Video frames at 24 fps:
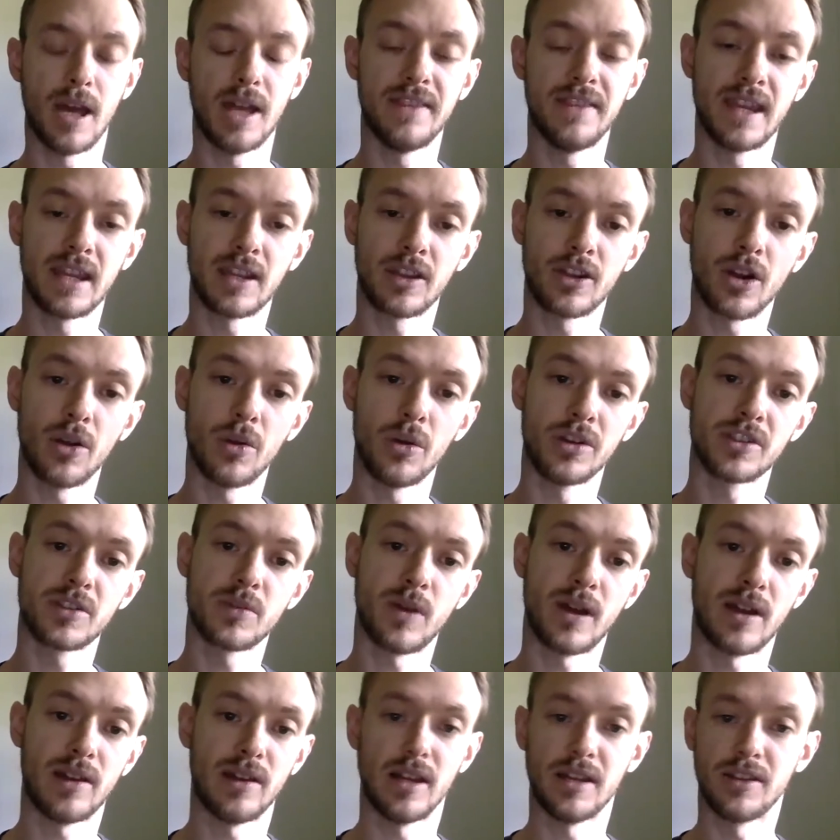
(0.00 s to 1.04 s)
then go on to
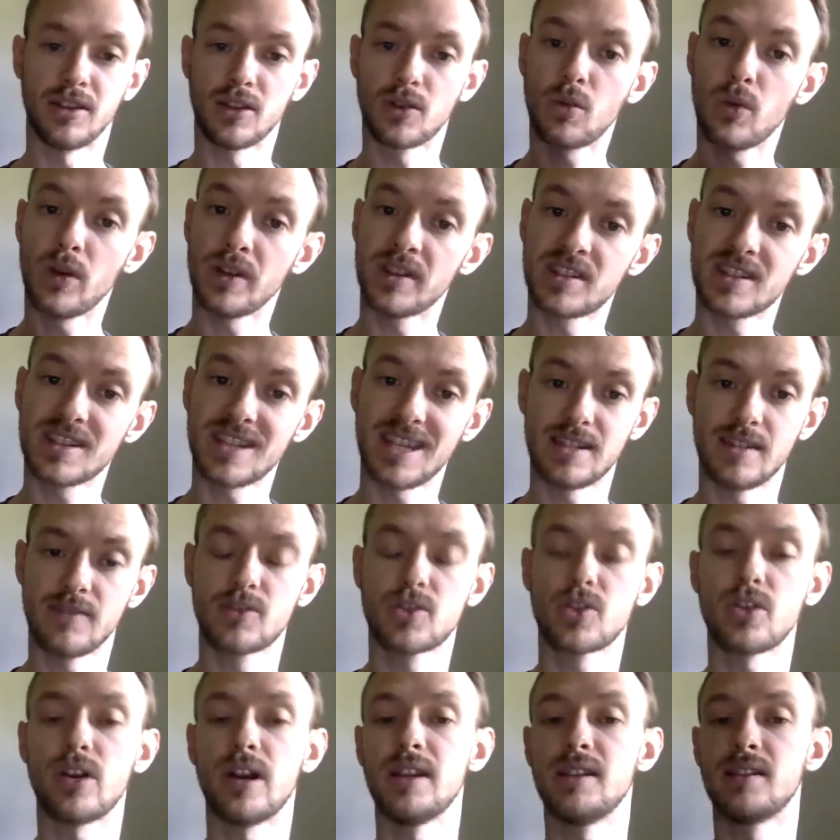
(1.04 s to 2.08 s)
outline the quantitative
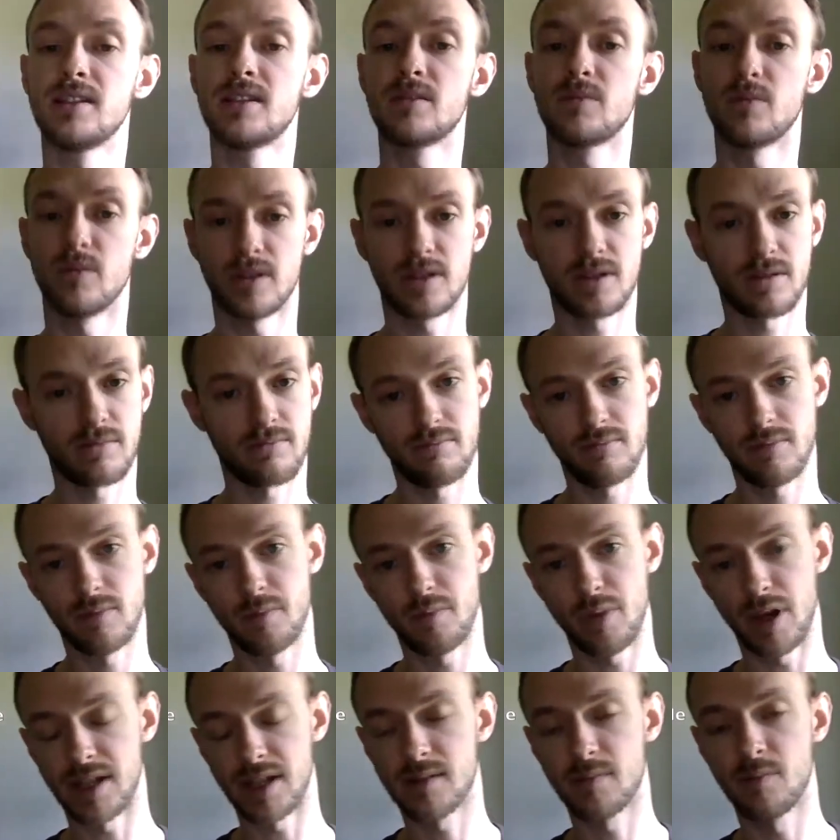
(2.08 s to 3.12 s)
trends, which
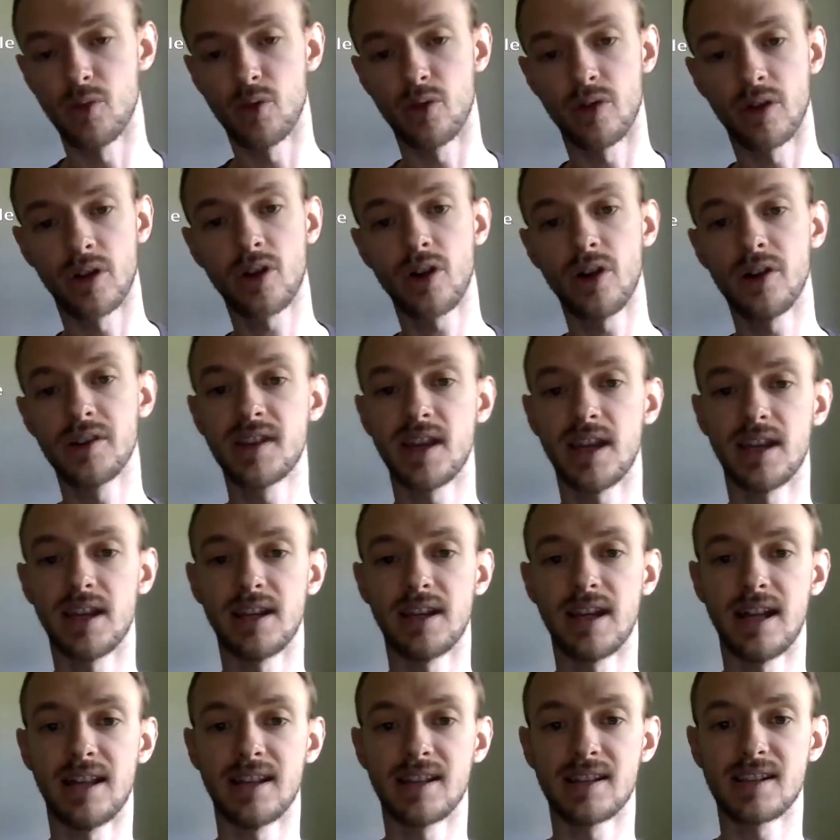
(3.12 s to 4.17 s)
based more on content
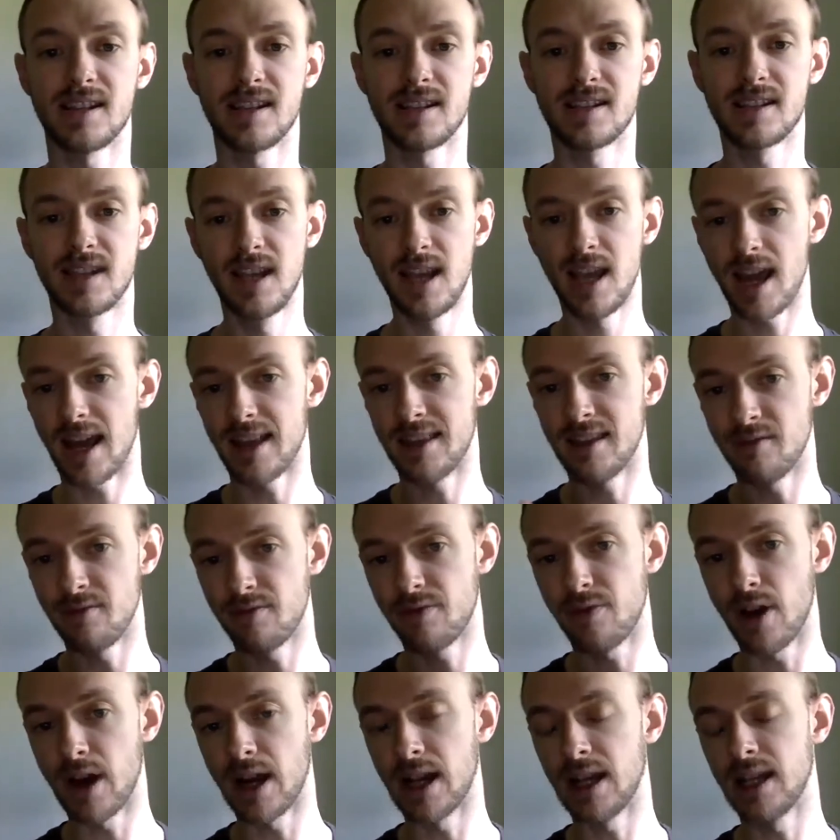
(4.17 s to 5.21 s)
analysis, and then
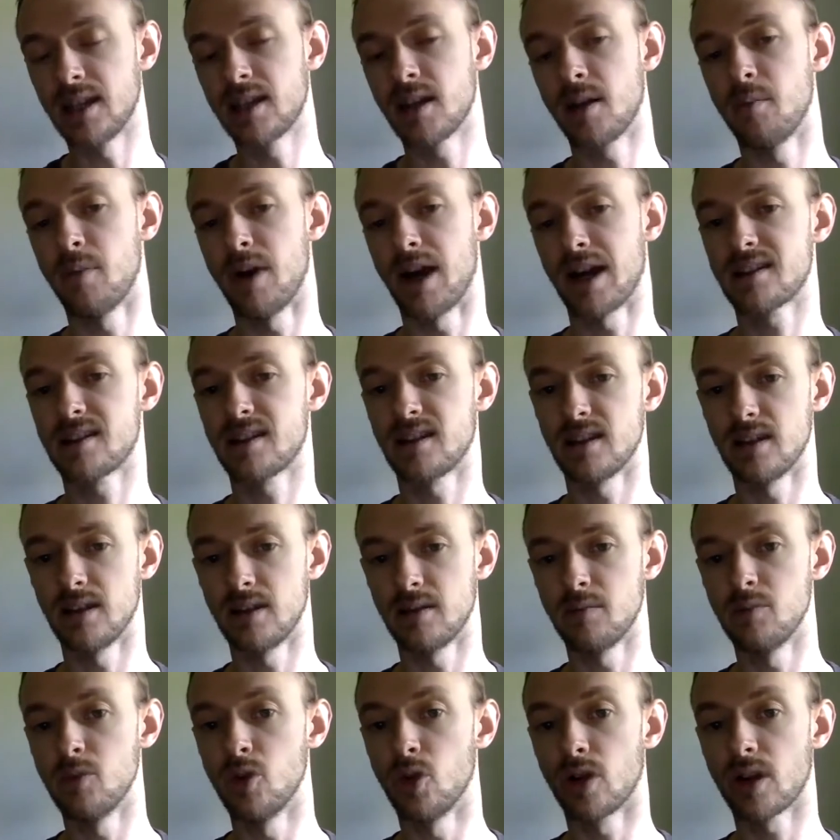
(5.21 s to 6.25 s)
finally come back to the
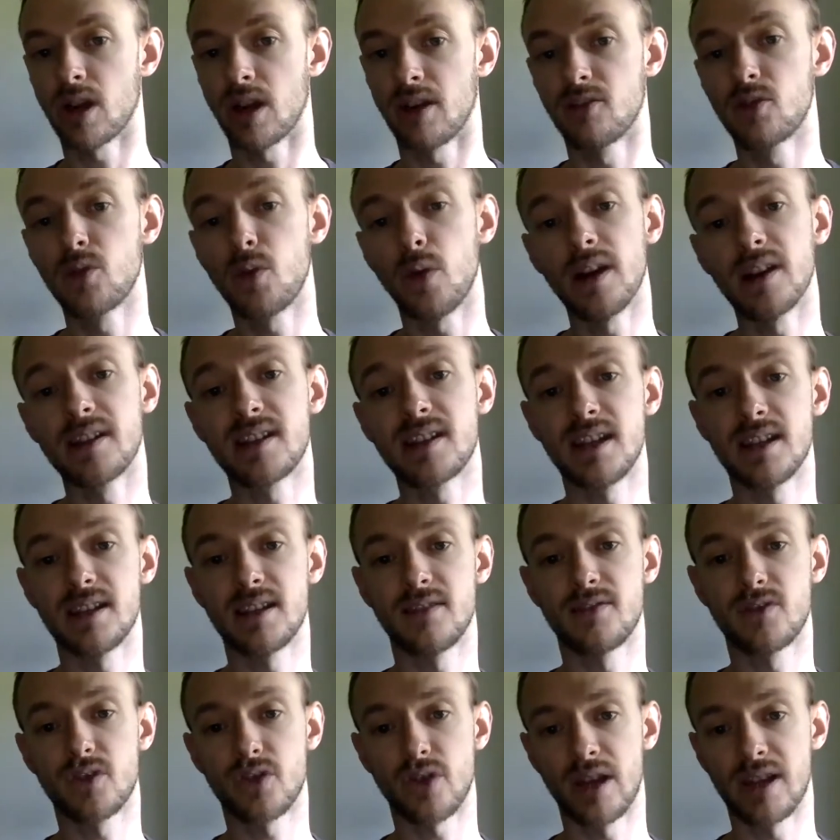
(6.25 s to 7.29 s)
more kind of
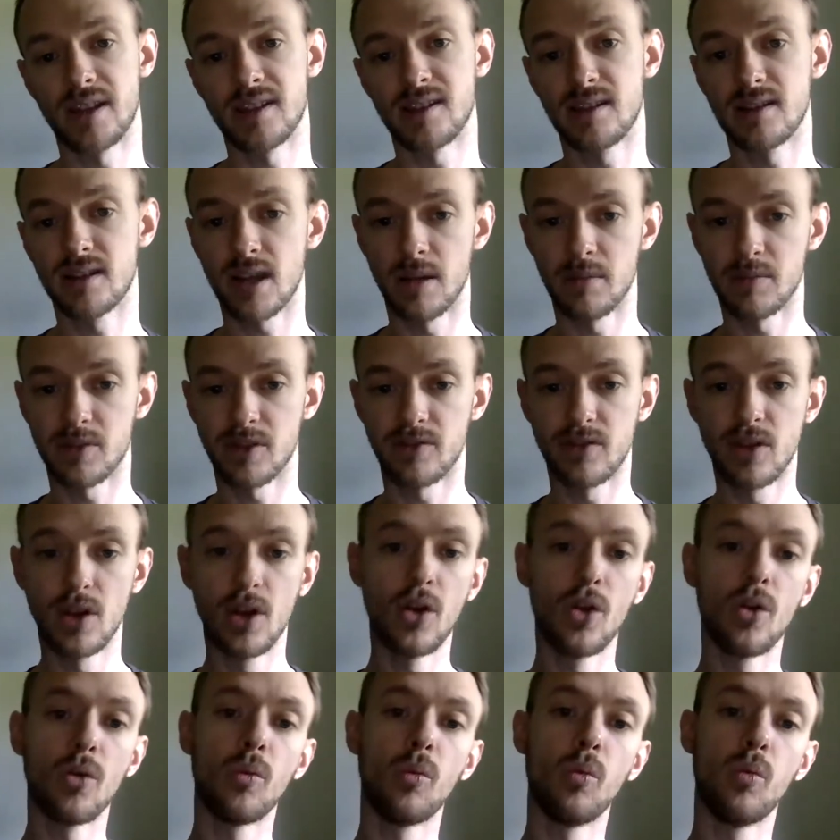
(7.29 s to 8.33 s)
qualitative trends in terms of
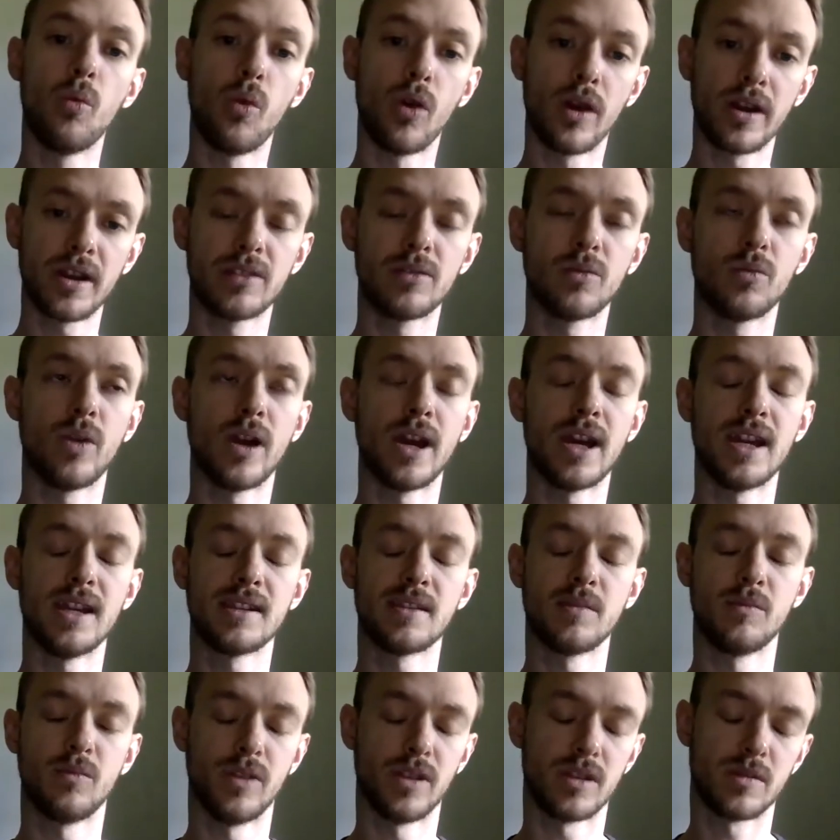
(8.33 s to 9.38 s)
what are the ways
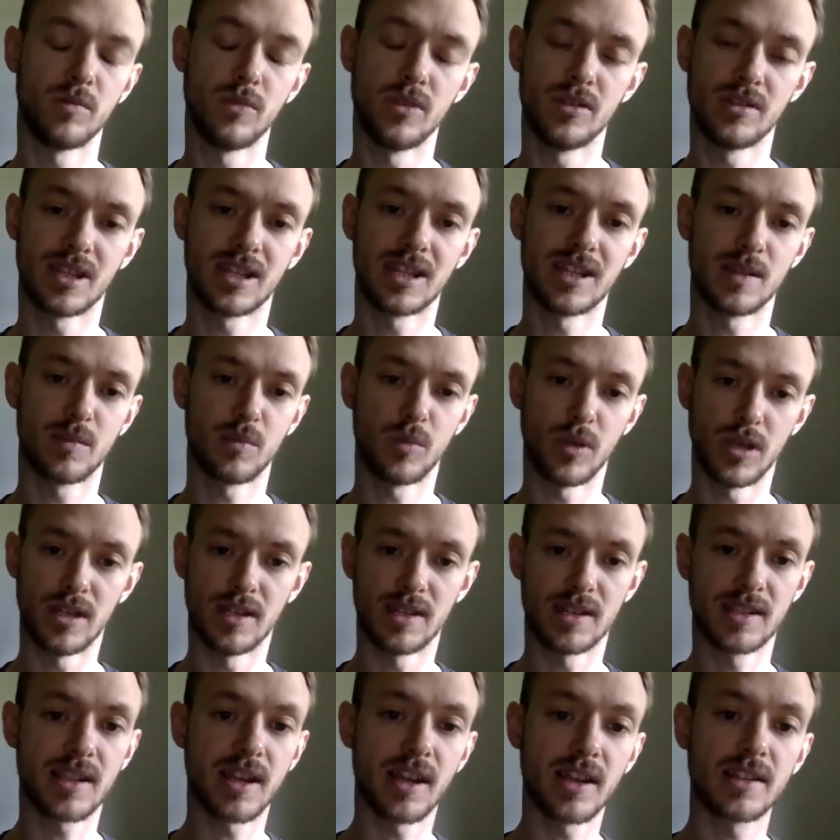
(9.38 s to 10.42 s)
in which music is being
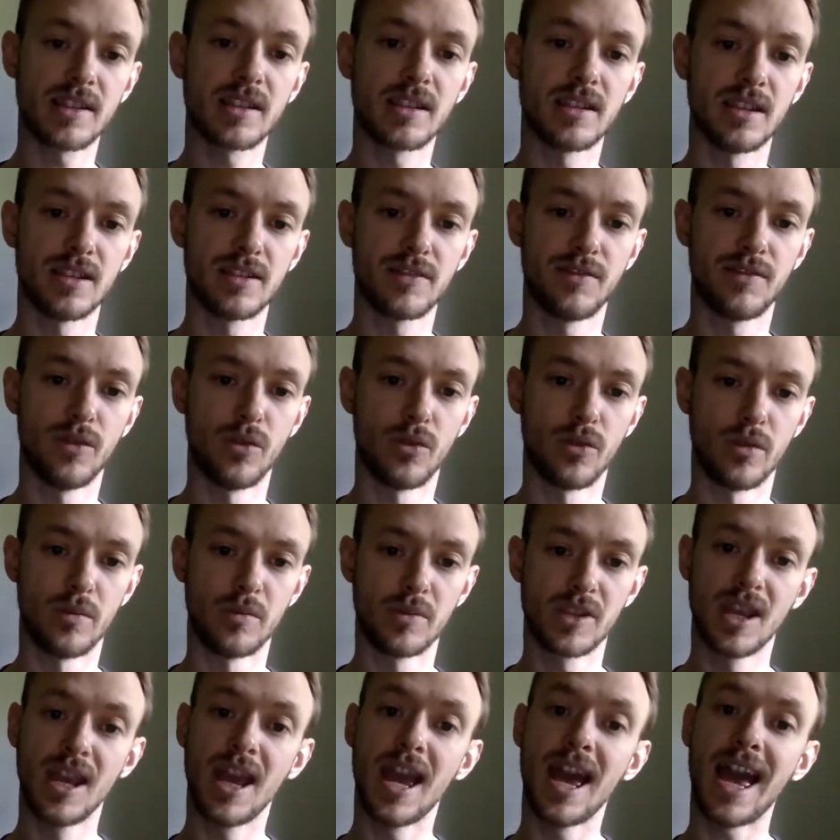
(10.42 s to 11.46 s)
discussed in these forums
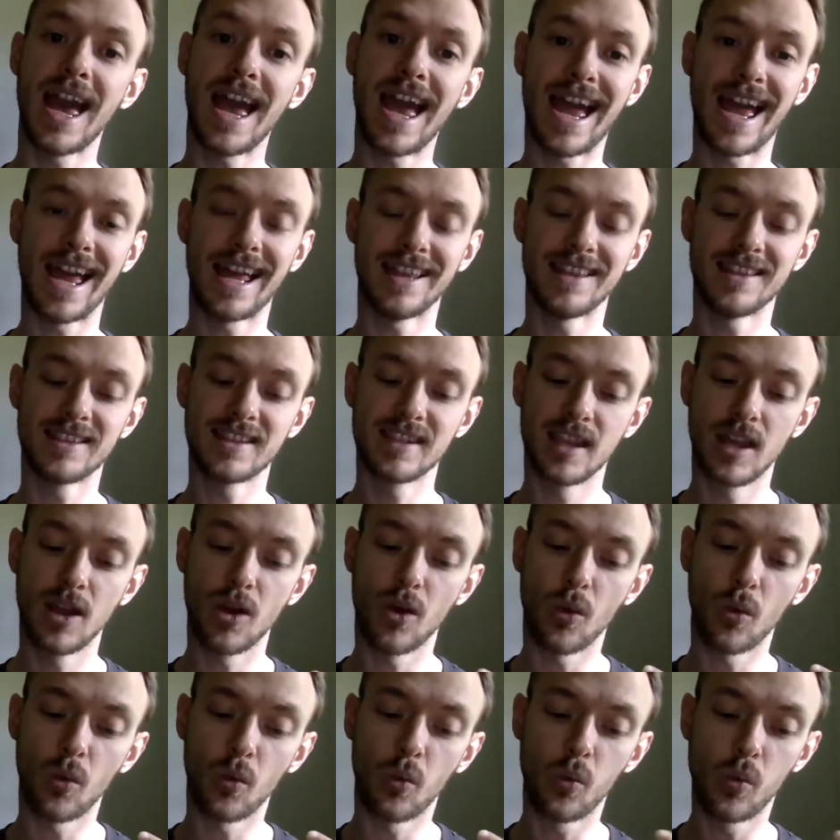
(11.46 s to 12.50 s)
and
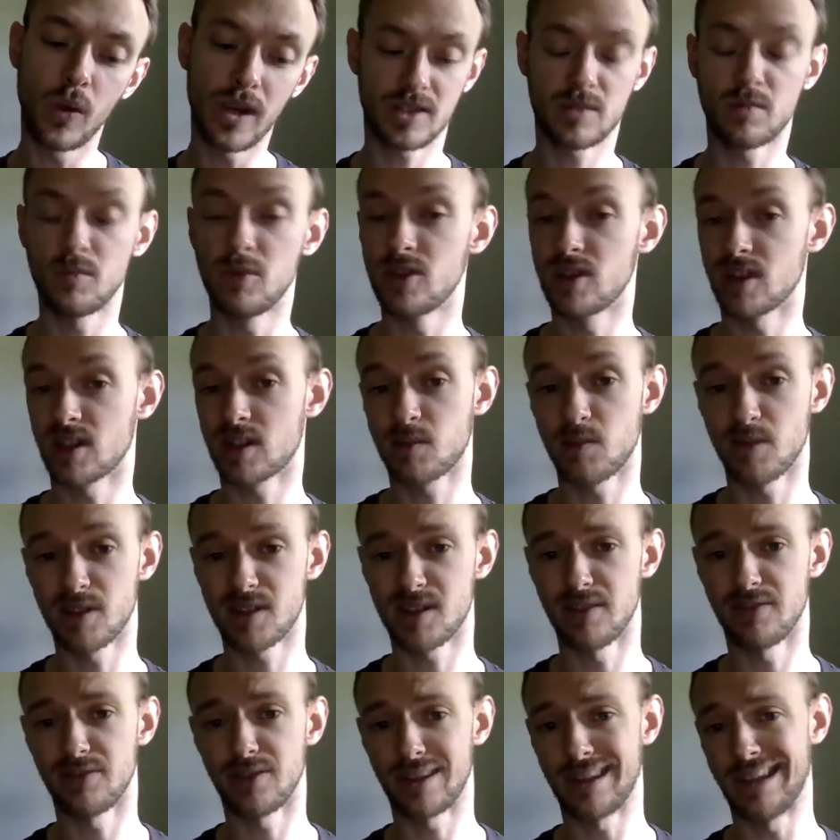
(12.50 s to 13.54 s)
which music
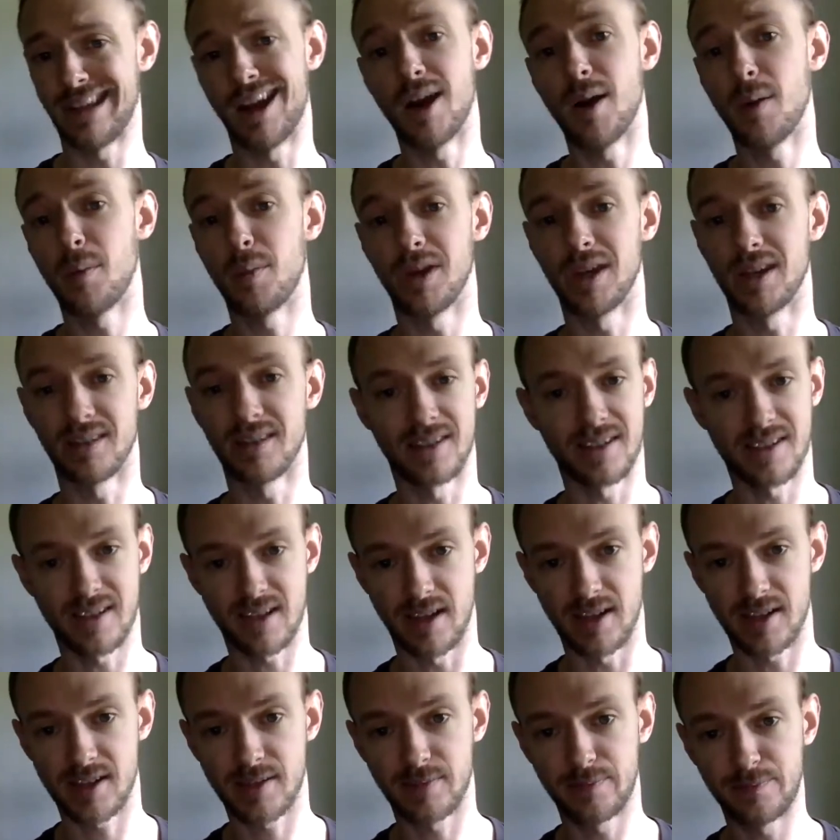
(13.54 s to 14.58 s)
specifically are being
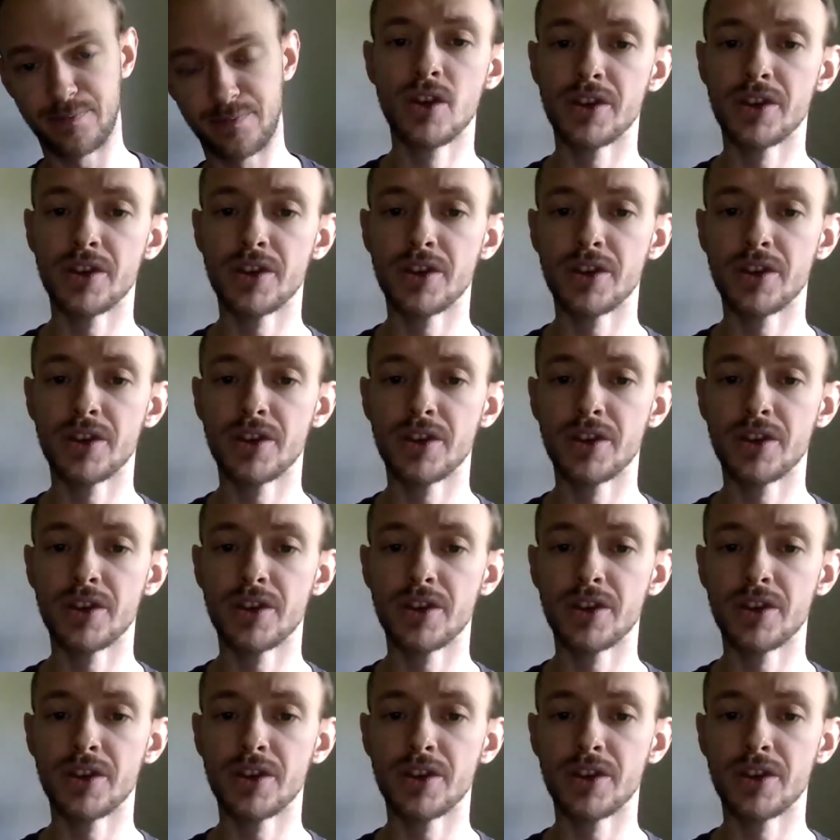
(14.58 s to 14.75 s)
discussed.